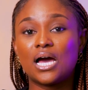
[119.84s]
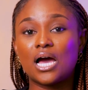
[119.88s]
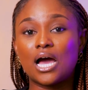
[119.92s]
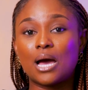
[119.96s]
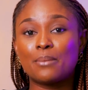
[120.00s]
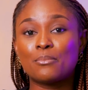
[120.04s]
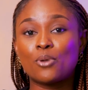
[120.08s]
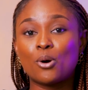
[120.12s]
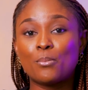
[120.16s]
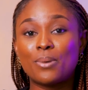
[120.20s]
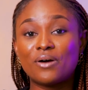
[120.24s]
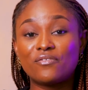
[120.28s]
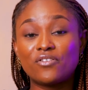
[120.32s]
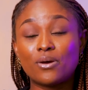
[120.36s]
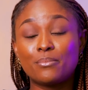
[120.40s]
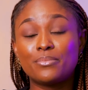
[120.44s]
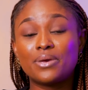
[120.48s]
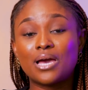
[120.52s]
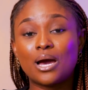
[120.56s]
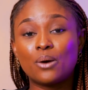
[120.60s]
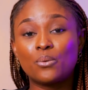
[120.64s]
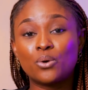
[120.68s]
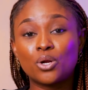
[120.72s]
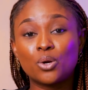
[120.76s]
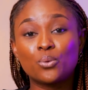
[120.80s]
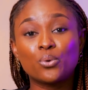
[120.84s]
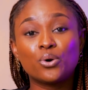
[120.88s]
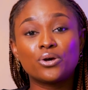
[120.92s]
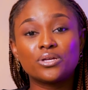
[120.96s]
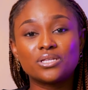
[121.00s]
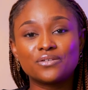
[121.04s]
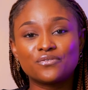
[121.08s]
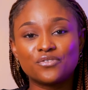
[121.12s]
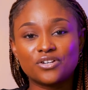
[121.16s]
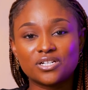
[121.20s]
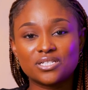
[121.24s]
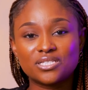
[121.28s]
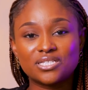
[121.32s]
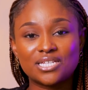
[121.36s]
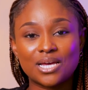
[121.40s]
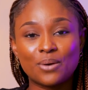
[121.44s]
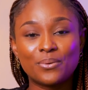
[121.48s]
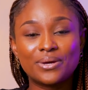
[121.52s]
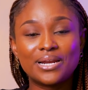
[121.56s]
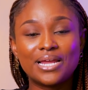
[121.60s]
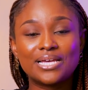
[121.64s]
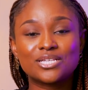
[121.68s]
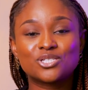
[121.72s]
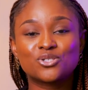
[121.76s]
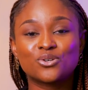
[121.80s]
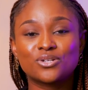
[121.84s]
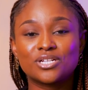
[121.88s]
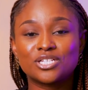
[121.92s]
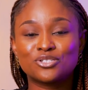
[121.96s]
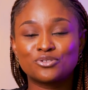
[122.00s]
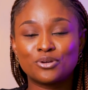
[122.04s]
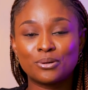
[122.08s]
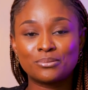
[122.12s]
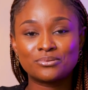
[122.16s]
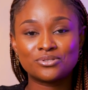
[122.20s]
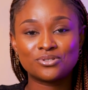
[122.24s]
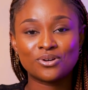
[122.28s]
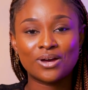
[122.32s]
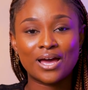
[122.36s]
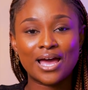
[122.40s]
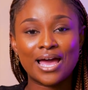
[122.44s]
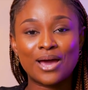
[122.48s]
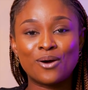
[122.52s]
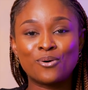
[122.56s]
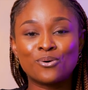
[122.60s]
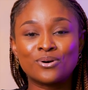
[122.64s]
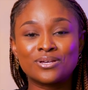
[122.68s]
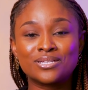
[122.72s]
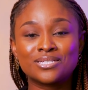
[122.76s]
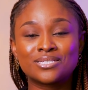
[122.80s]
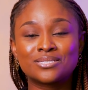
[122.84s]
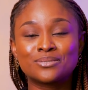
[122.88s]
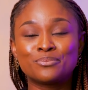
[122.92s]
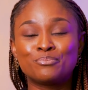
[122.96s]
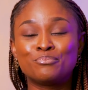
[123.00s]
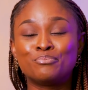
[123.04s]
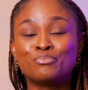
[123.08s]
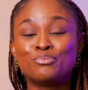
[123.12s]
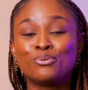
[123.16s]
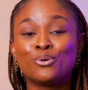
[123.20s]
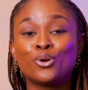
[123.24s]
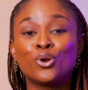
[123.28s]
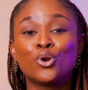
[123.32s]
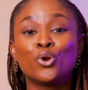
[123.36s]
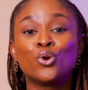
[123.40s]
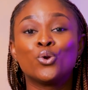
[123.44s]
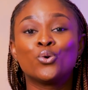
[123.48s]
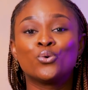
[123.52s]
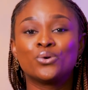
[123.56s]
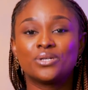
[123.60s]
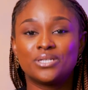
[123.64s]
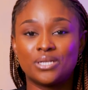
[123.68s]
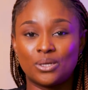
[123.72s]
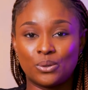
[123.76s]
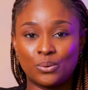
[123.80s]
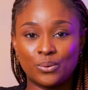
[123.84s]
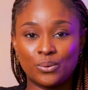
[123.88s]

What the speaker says: Obafemi Awolowo University. And when I saw this scripture, I was blown